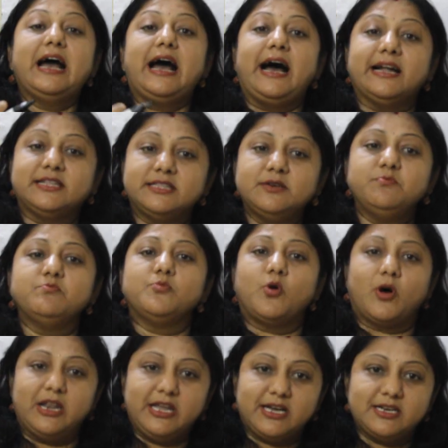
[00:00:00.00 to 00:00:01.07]
at the
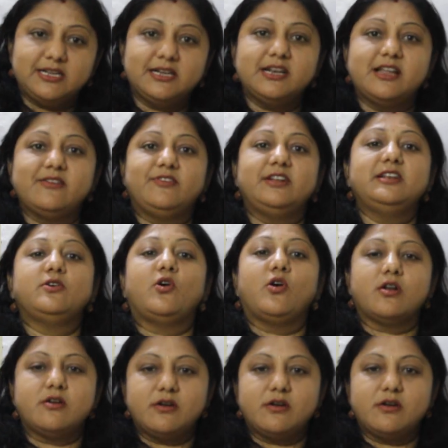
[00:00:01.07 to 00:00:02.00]
molecular level or